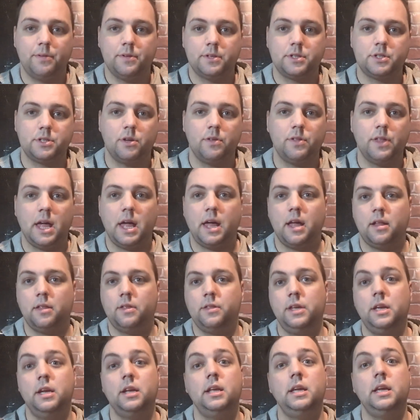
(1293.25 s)
so that
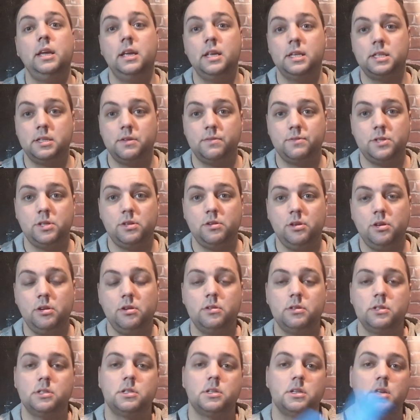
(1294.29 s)
the adhesives you
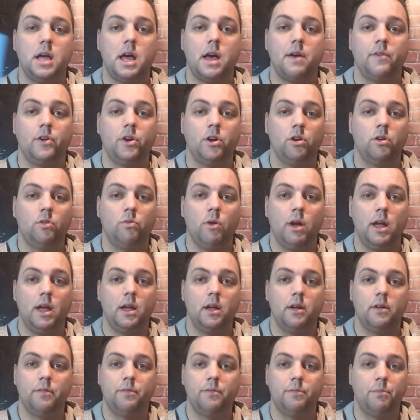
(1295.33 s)
use have a good way
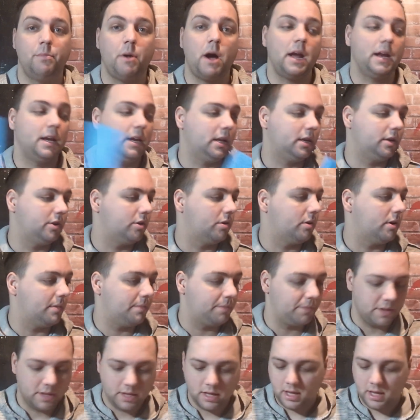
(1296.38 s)
of binding to it.